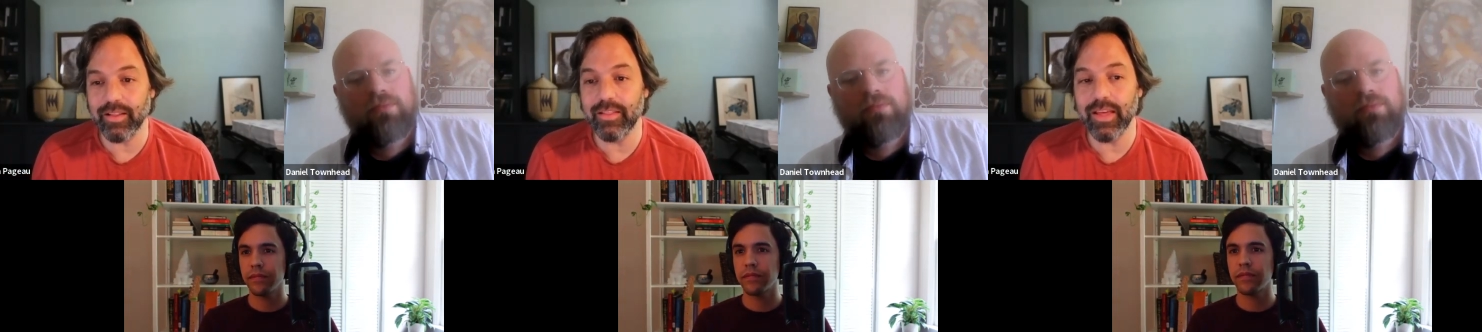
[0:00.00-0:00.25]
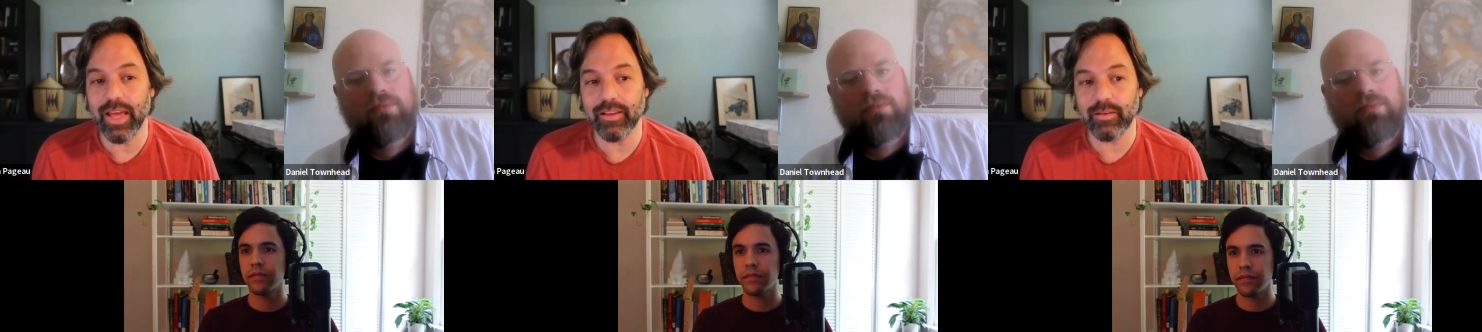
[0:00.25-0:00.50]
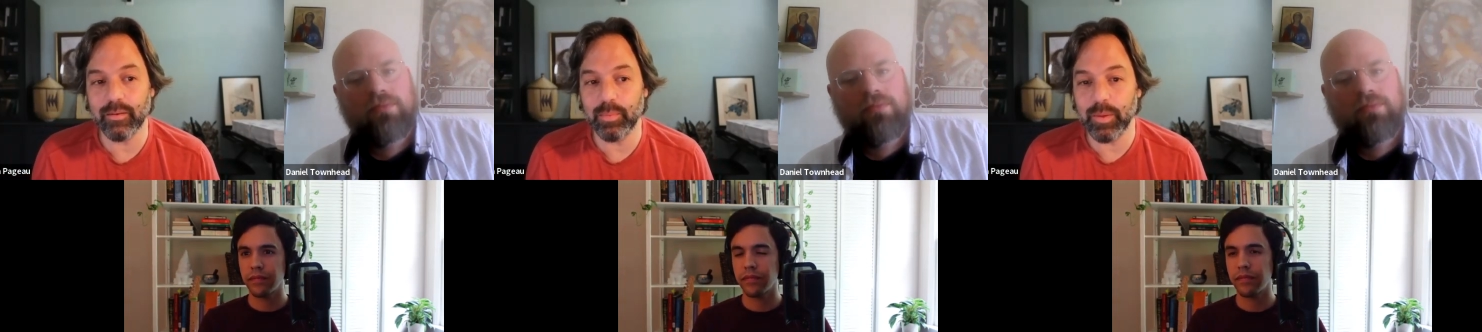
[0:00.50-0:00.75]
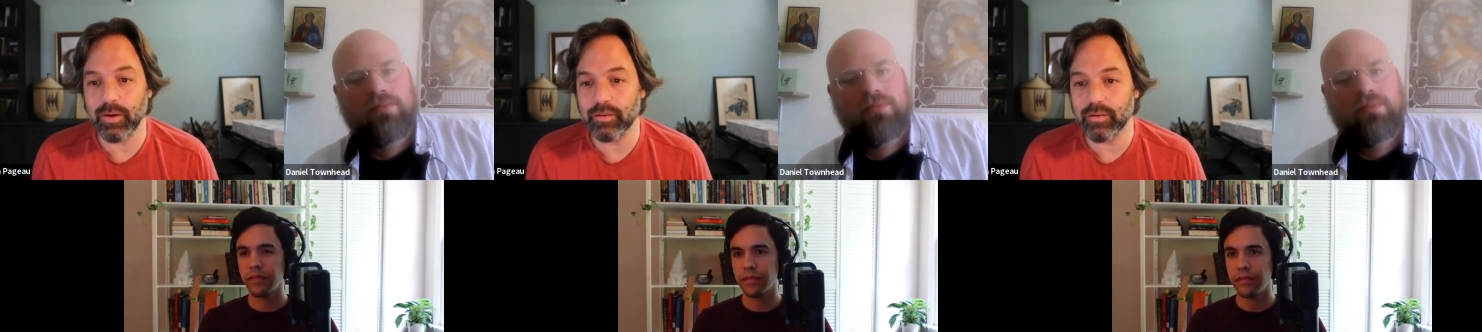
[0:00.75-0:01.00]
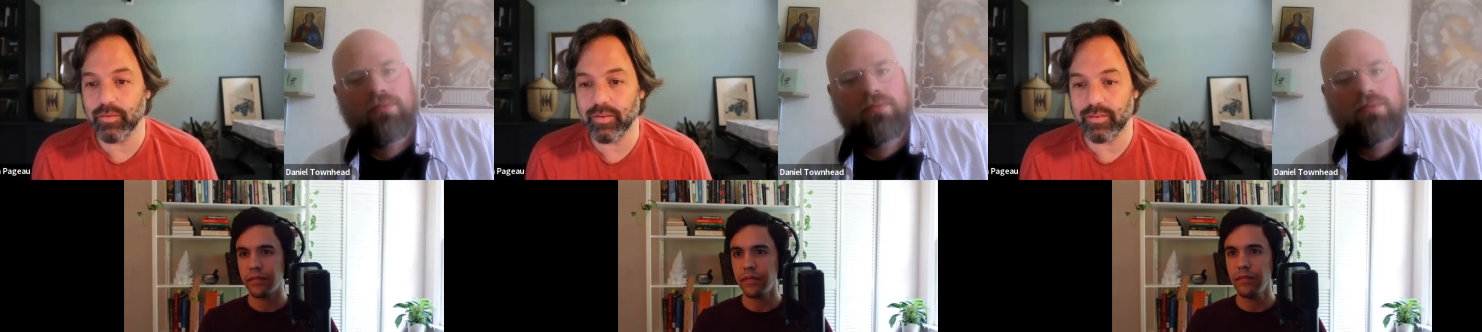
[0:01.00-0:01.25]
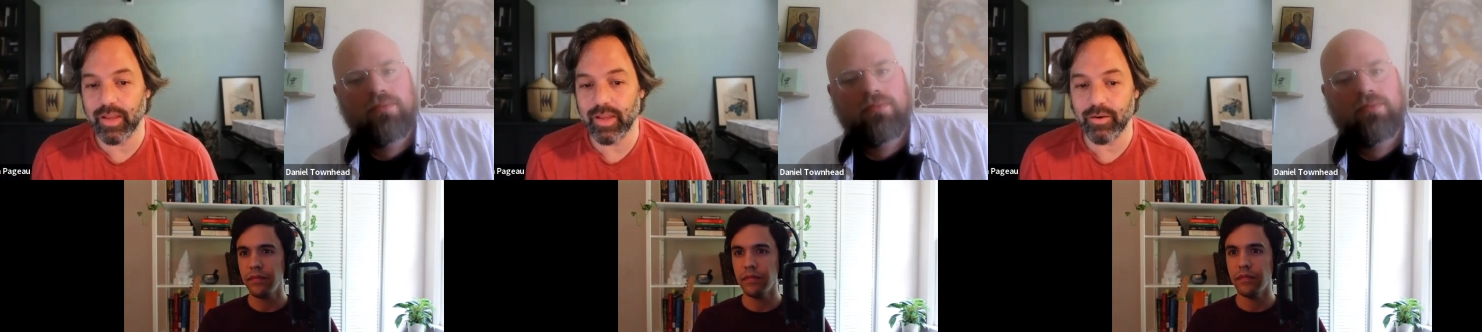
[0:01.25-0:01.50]
Speaker 1: the experience of the
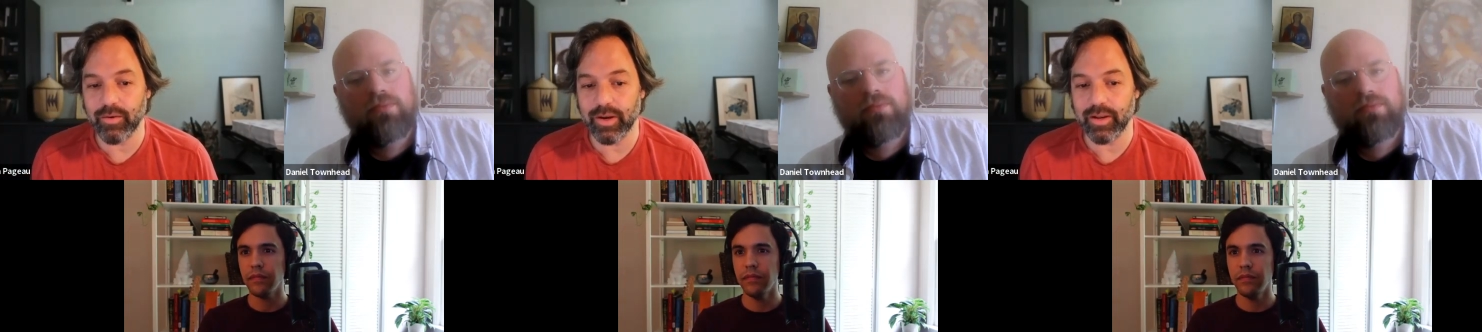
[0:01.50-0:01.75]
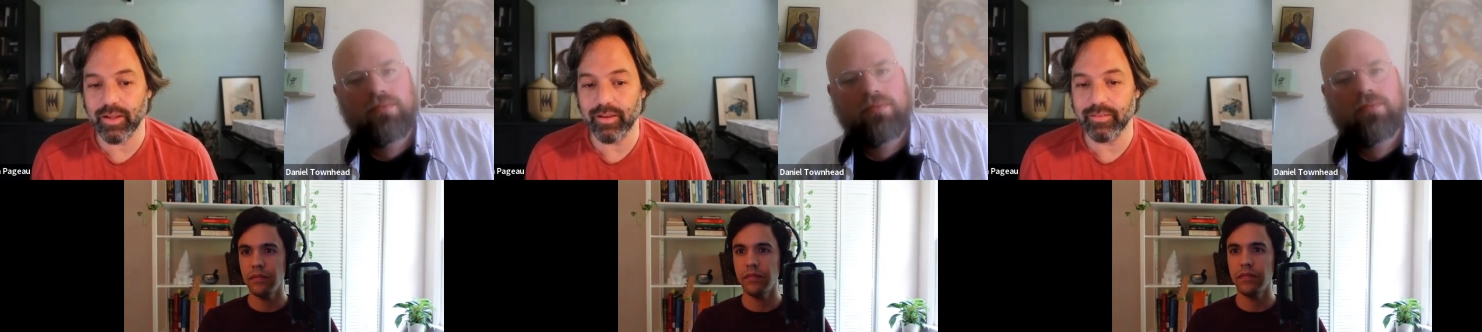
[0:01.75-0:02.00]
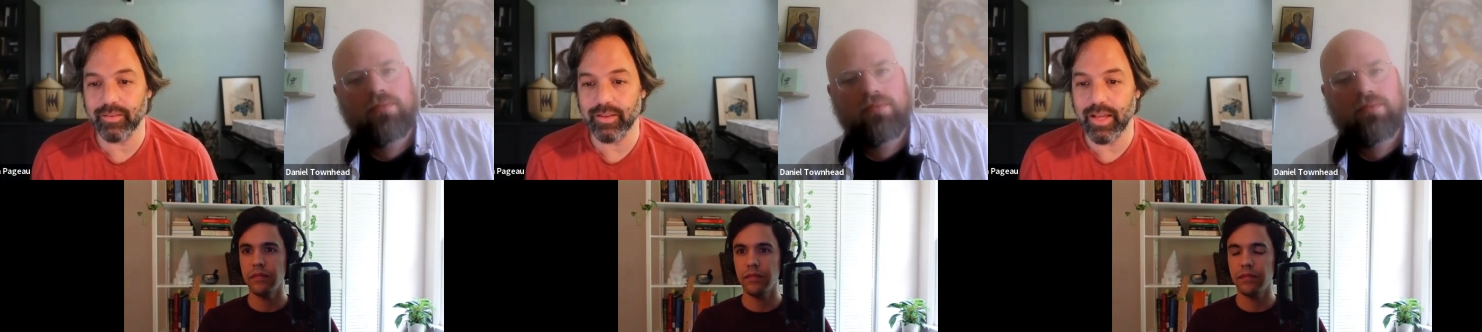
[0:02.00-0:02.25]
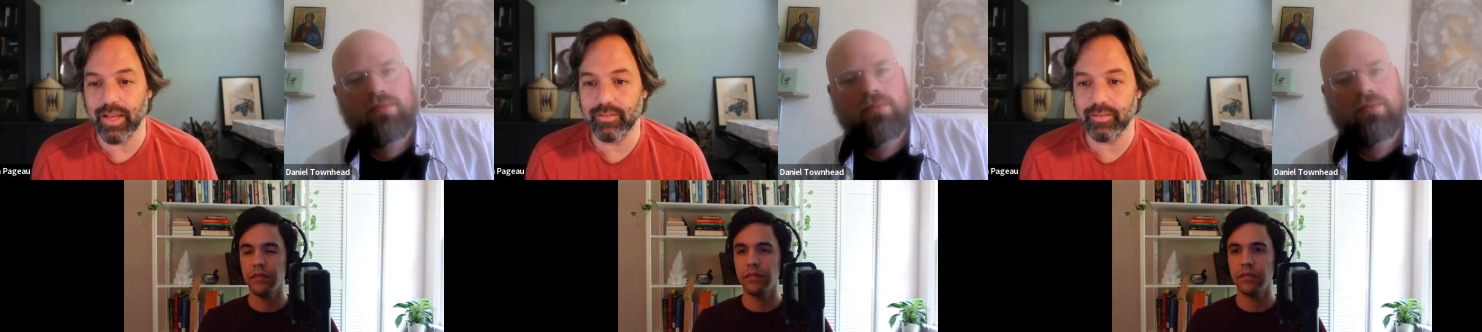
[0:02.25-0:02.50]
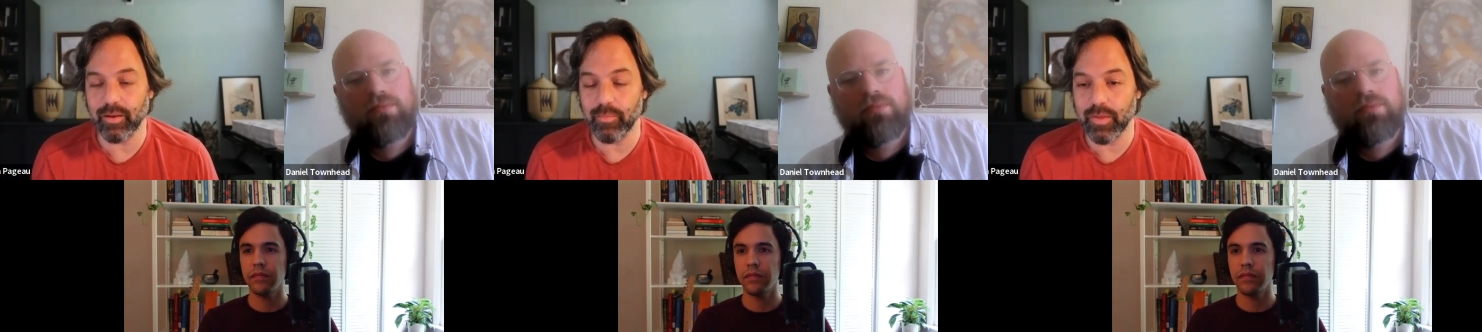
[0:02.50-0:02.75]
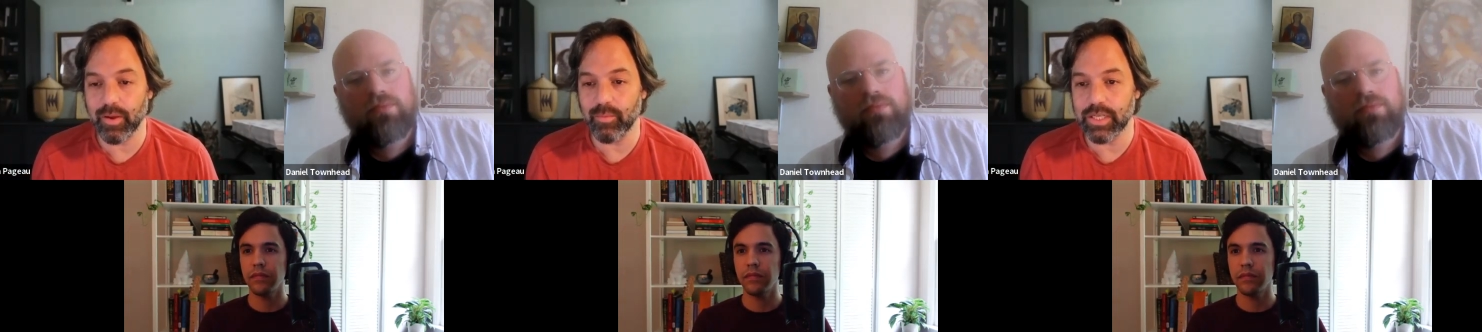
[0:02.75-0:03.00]
sacred is is
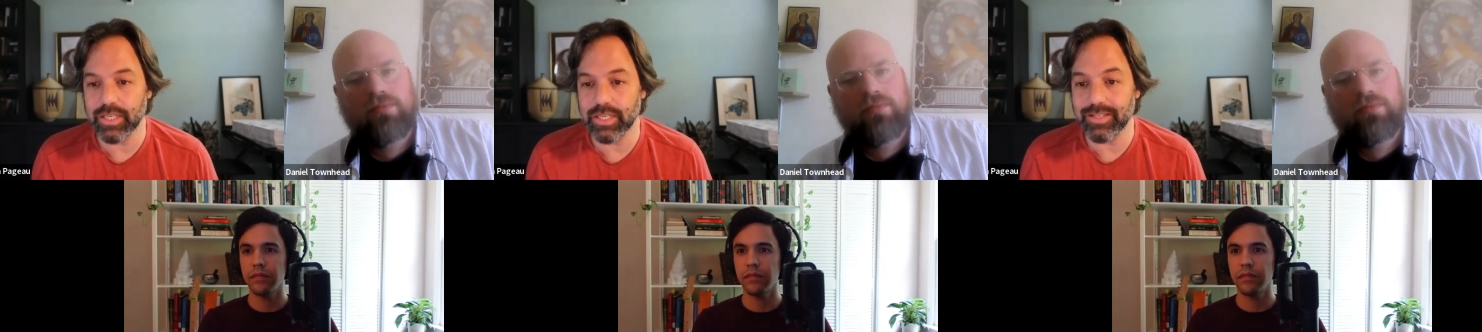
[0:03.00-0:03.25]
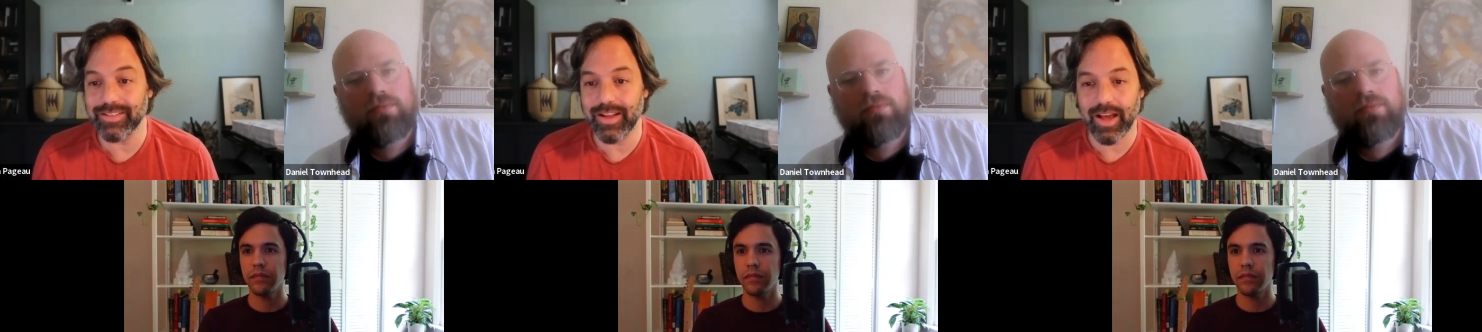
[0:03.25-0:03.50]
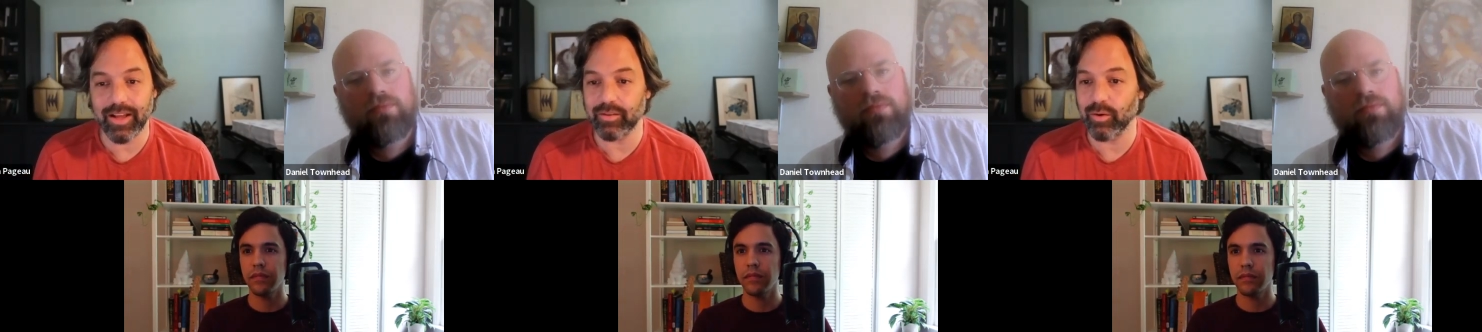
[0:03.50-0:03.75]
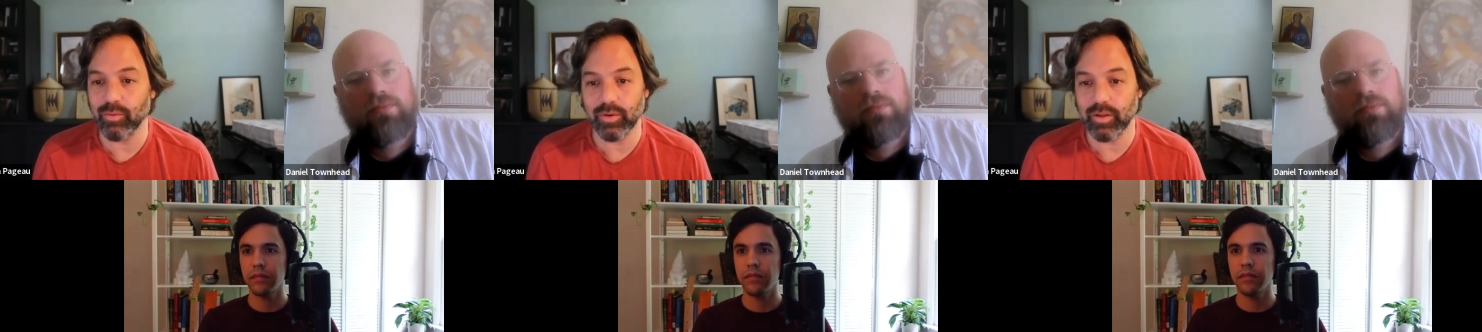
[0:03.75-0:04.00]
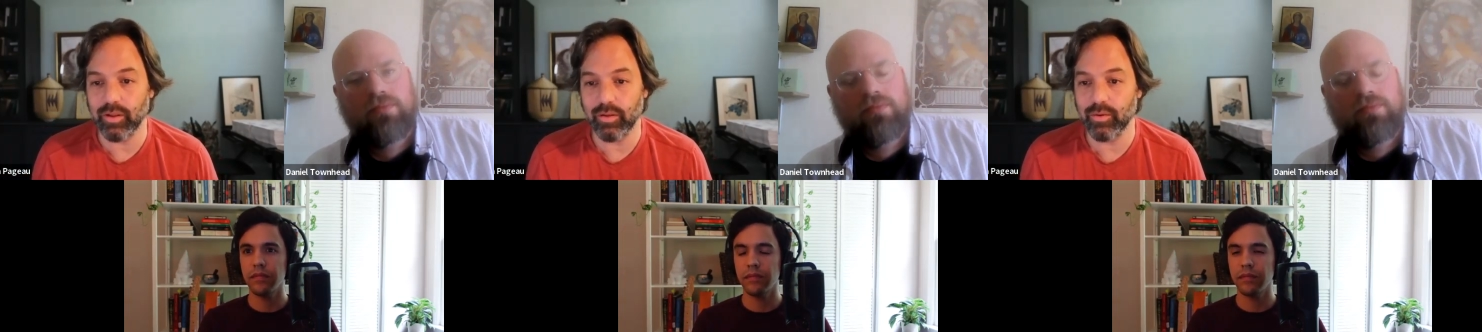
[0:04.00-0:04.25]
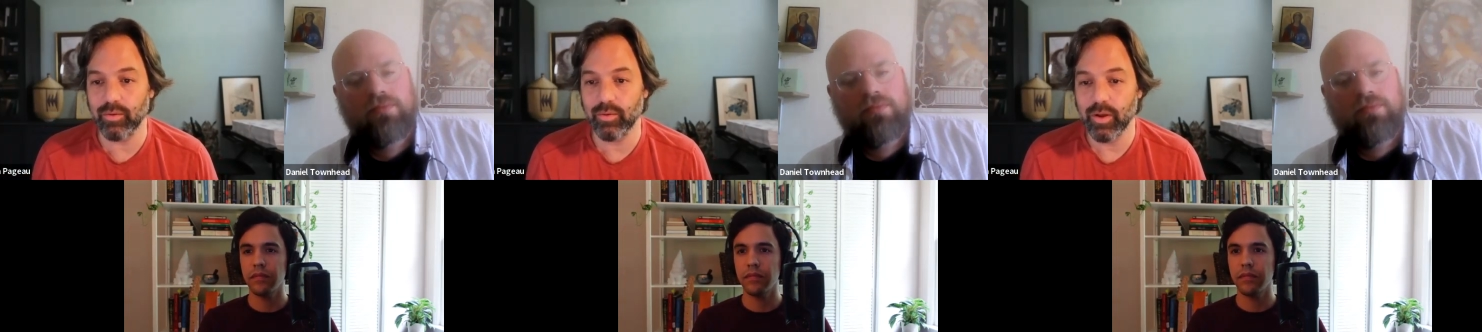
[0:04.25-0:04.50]
something which is not totally you,